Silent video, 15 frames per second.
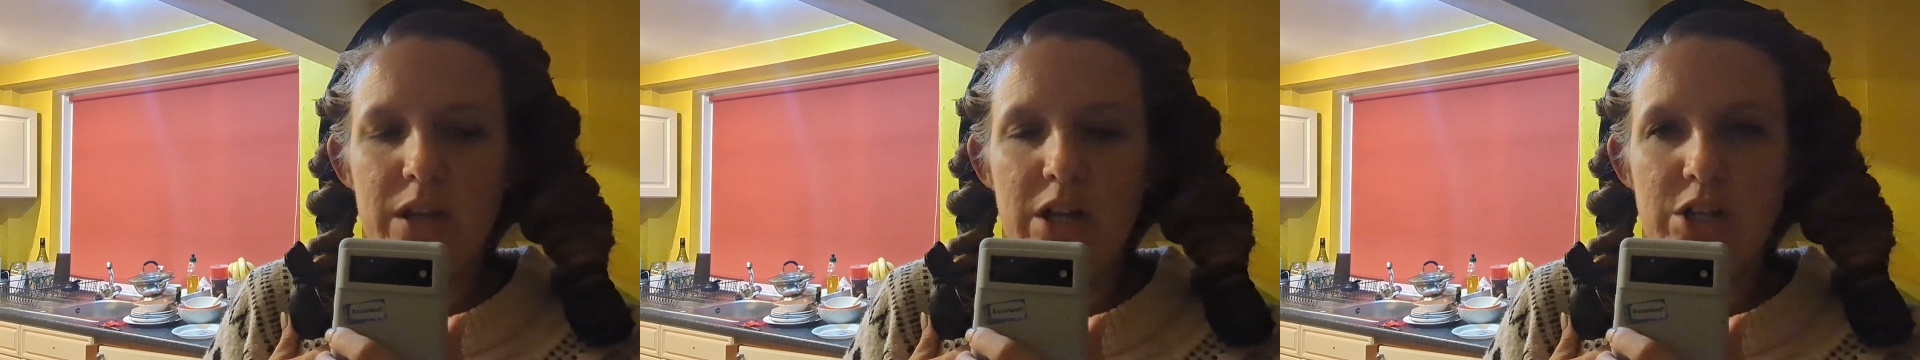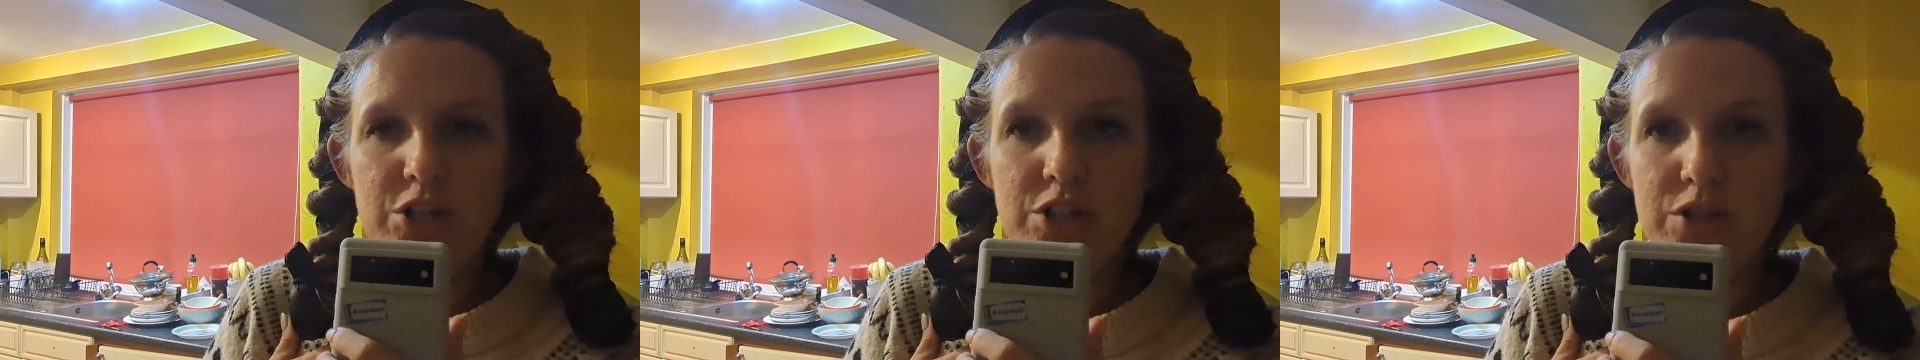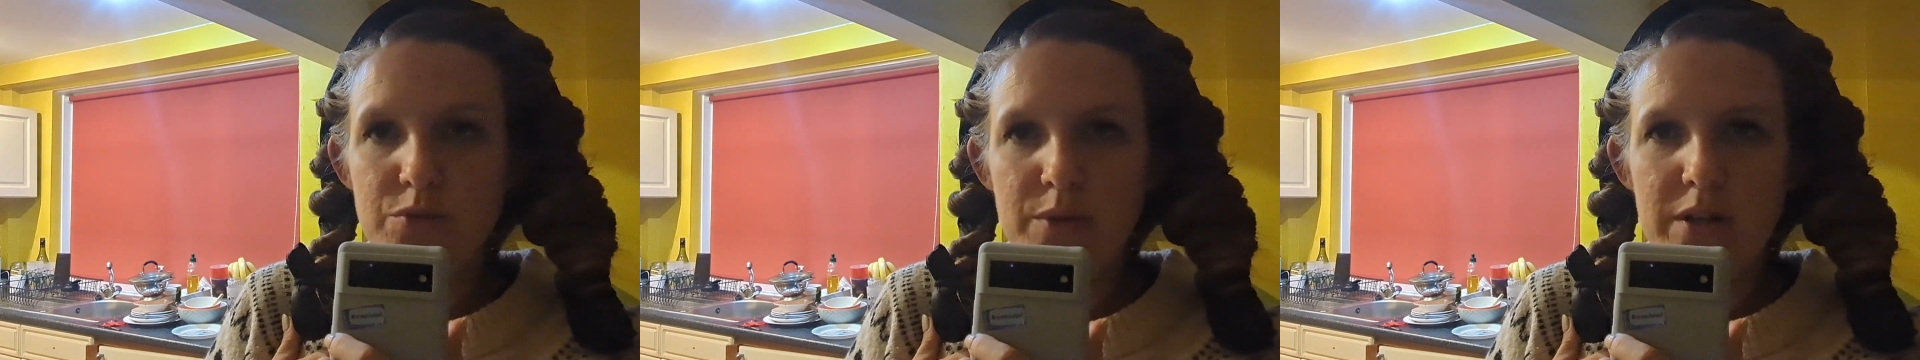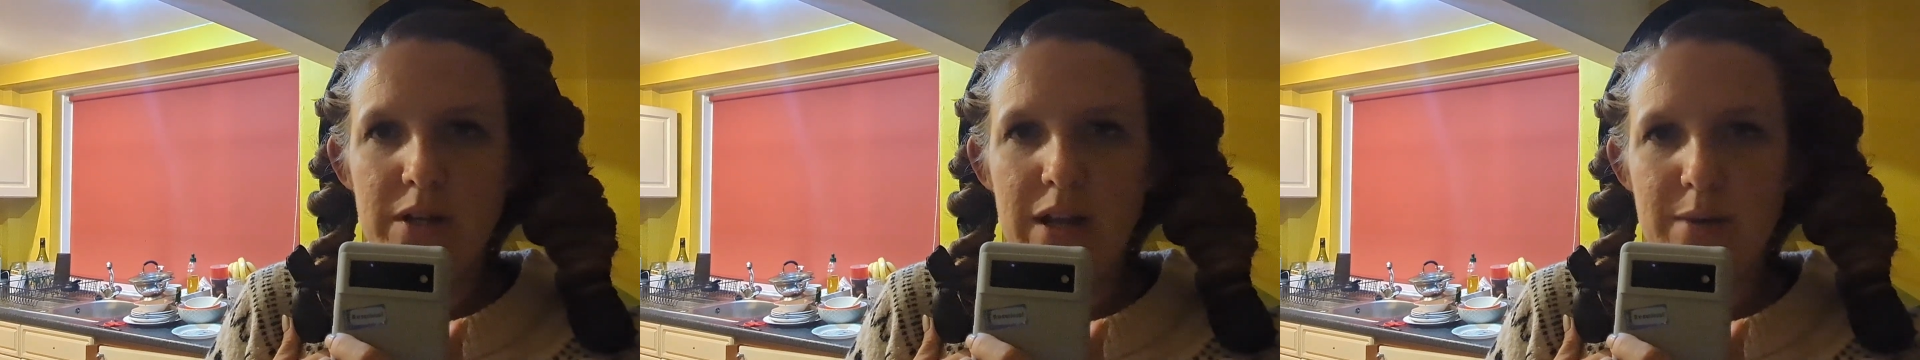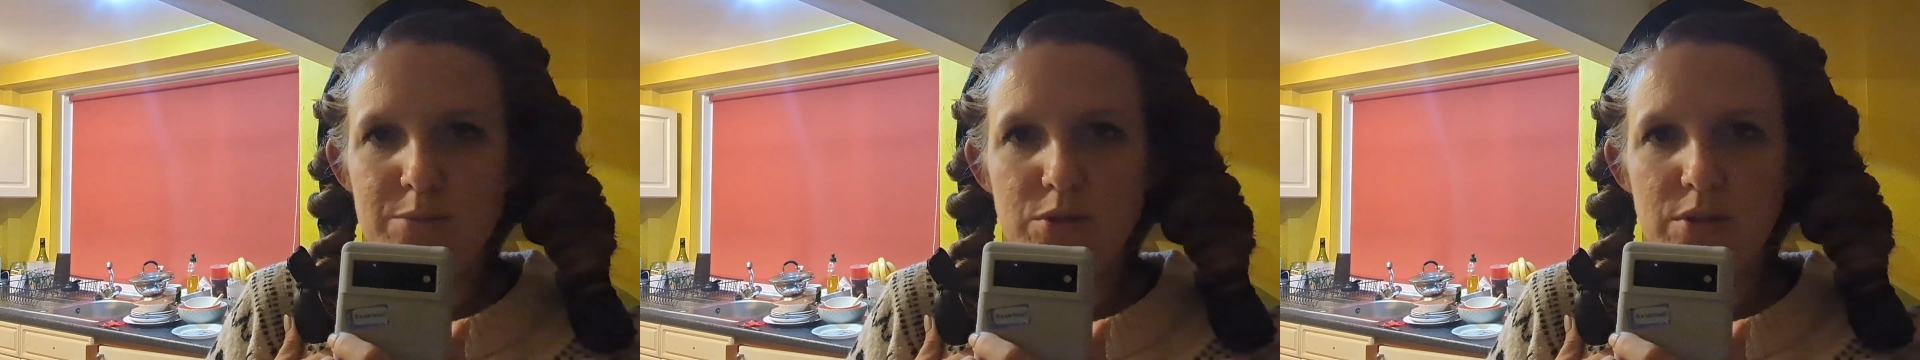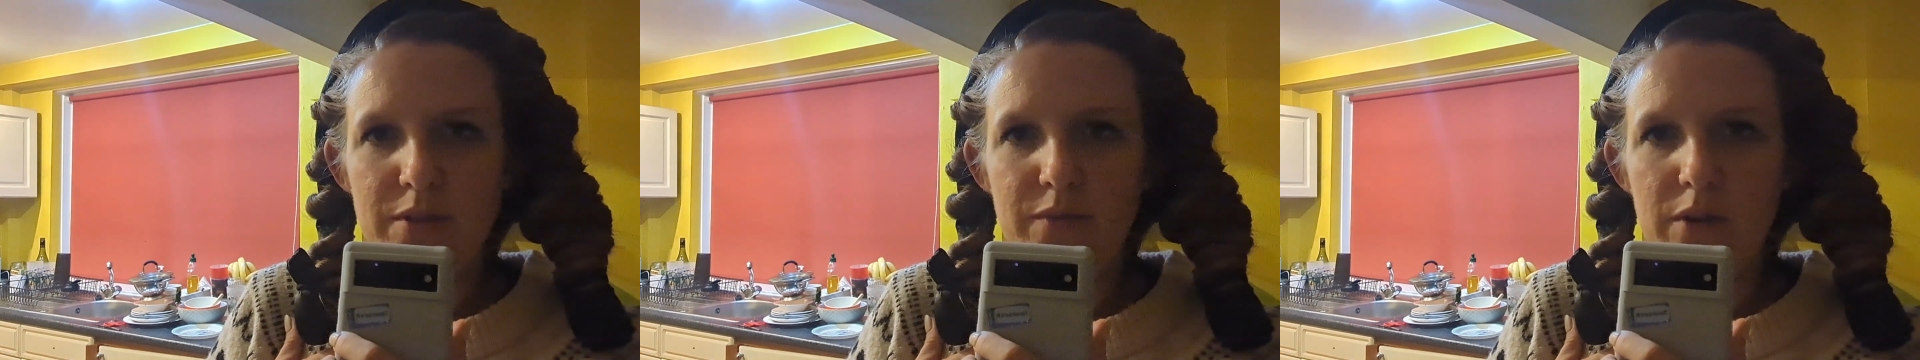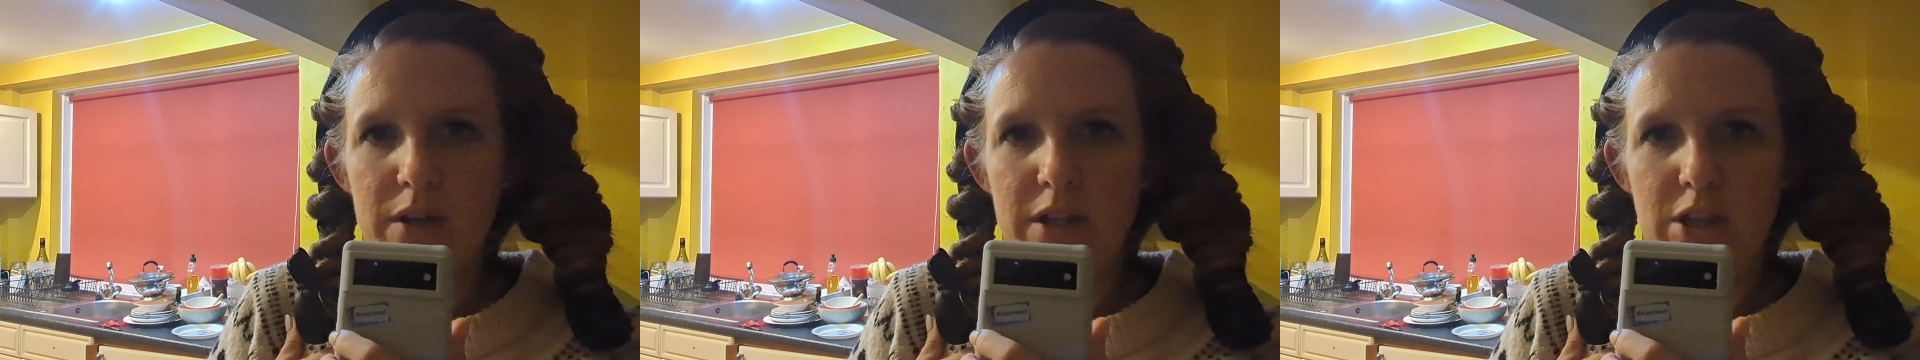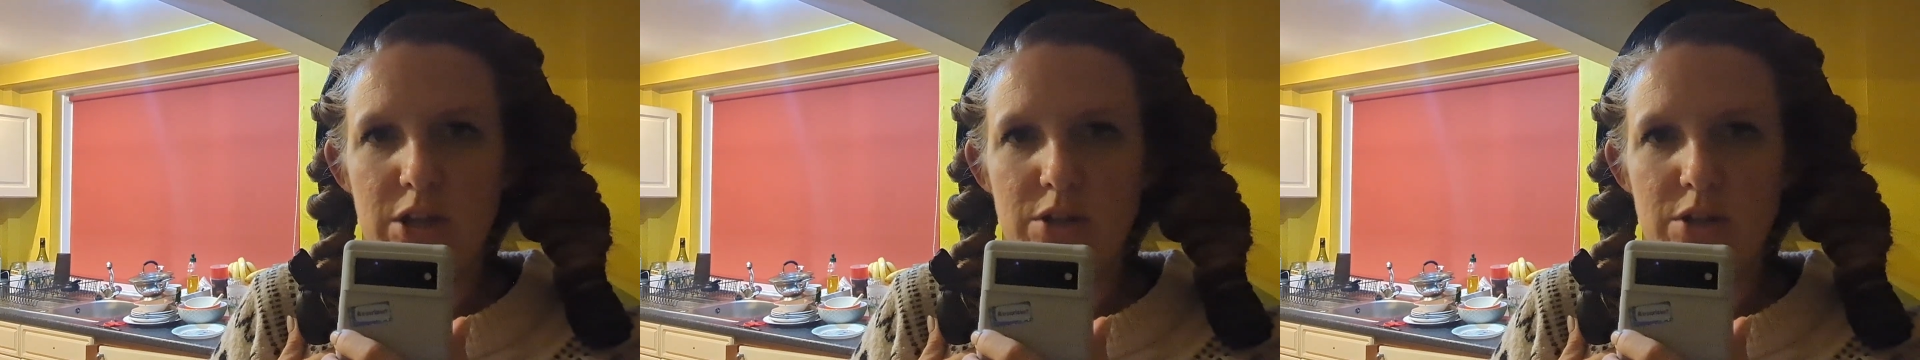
She's written absolutely fucking